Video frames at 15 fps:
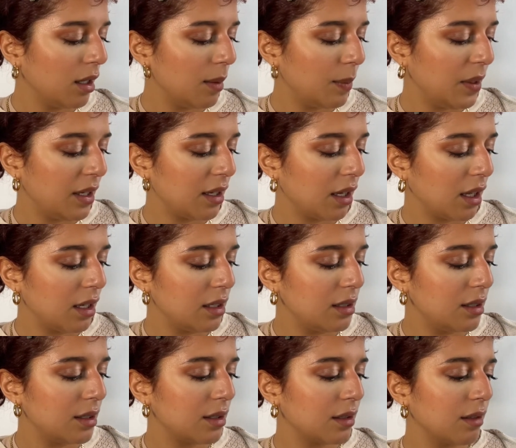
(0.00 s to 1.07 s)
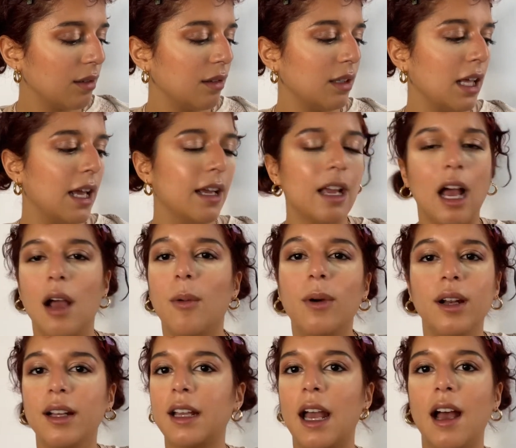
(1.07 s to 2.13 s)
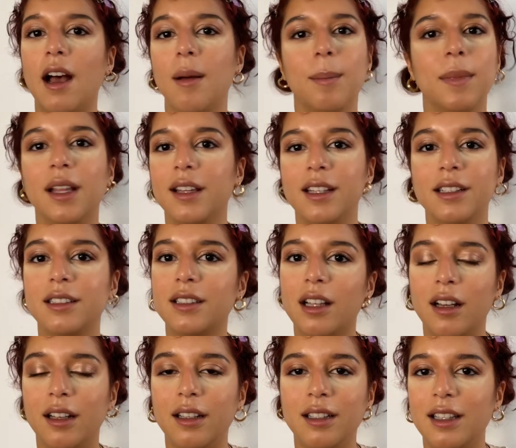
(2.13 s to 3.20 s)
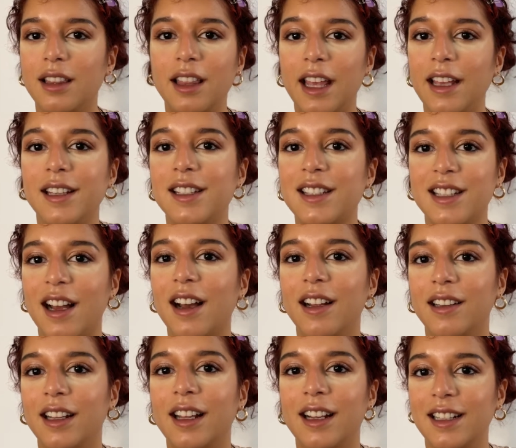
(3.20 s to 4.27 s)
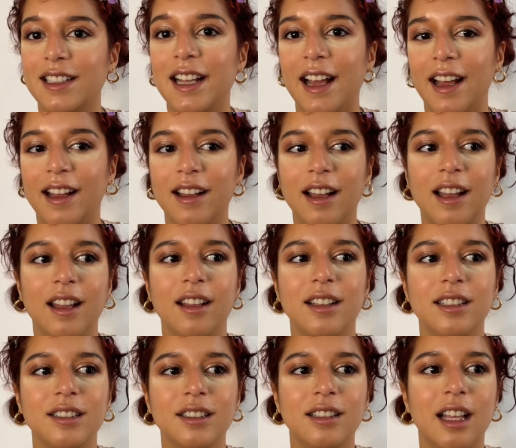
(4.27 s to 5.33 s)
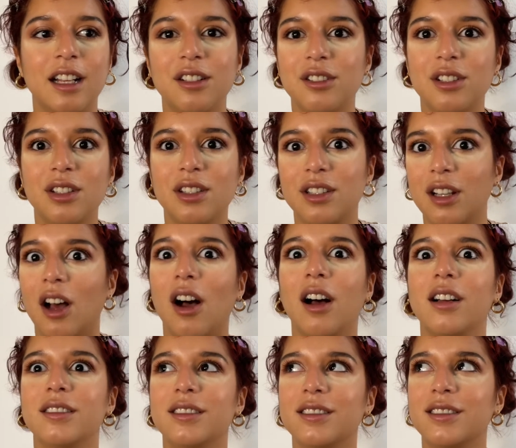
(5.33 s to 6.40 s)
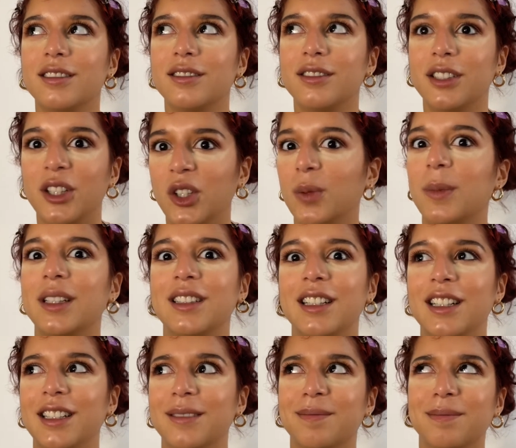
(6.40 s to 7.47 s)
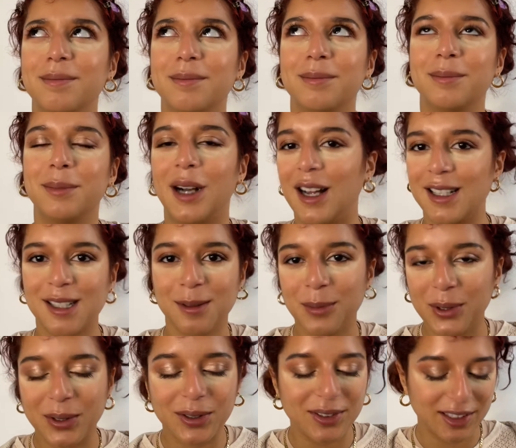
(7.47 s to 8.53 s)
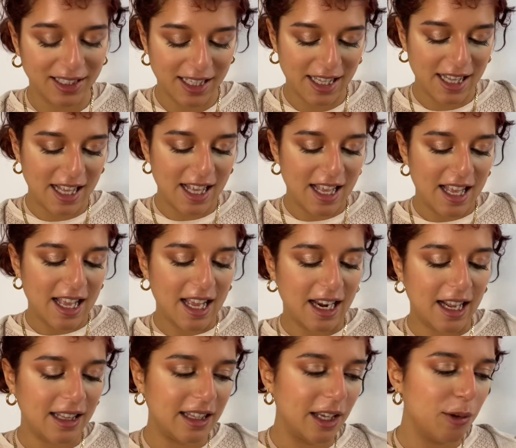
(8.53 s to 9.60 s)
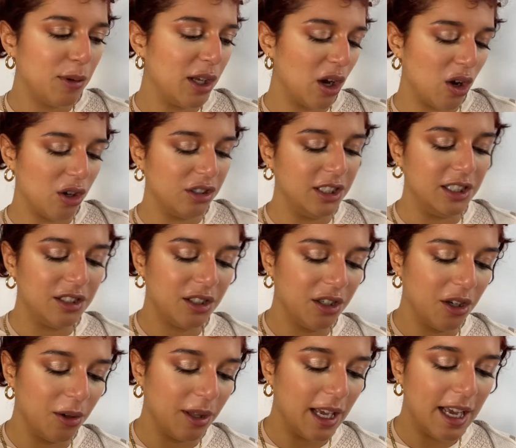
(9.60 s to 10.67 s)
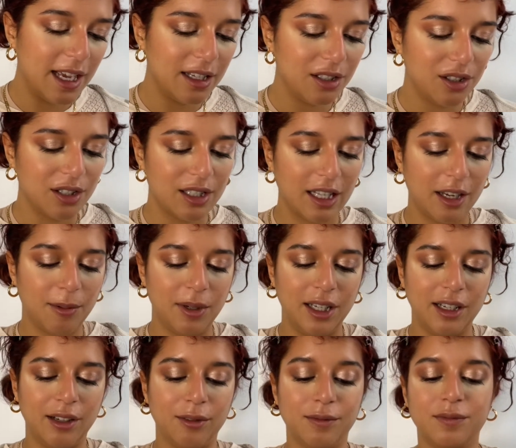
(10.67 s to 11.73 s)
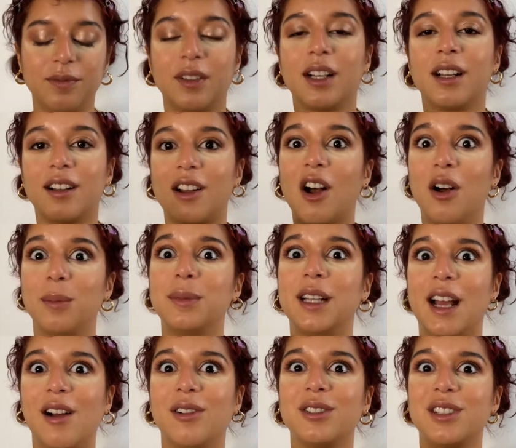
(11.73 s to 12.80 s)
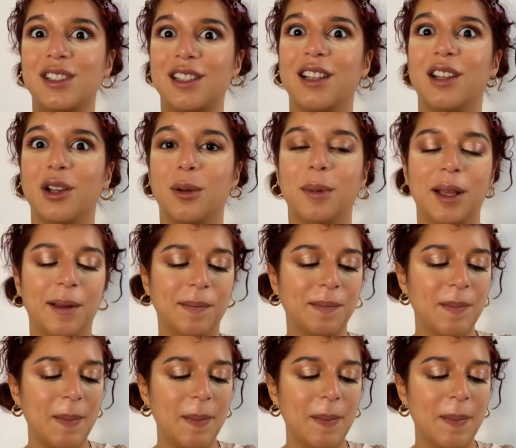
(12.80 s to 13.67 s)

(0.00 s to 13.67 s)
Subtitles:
because like I want to get a million things done in a day, and that's just not humanly possible. And I think we all need to know that. Just like we need to calm down just a little bit.